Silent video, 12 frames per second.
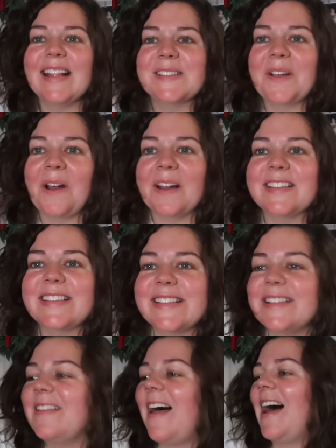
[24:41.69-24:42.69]
It's got a
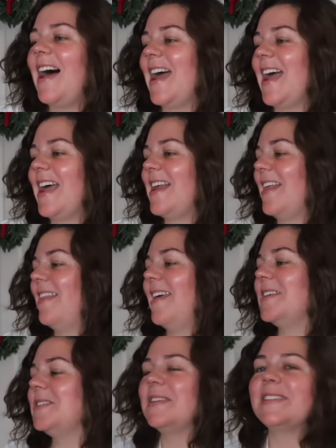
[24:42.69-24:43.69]
slide. This,